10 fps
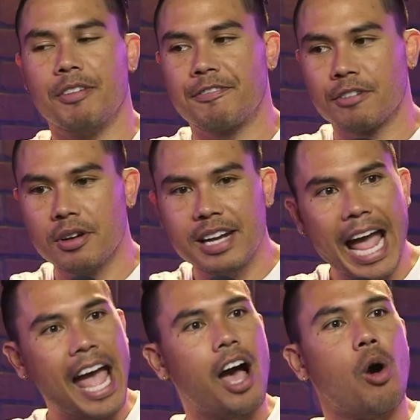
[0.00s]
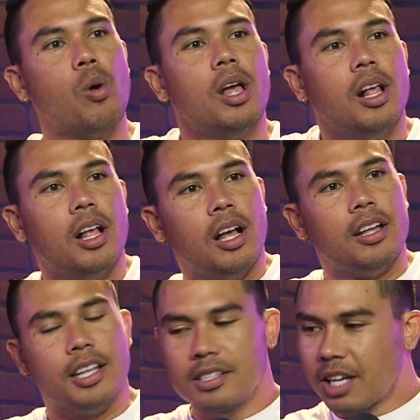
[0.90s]
But for now,
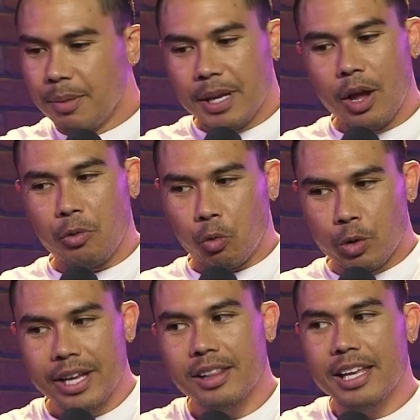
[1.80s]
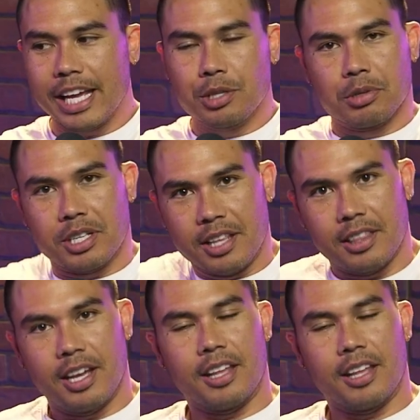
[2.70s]
this is going to be a really interesting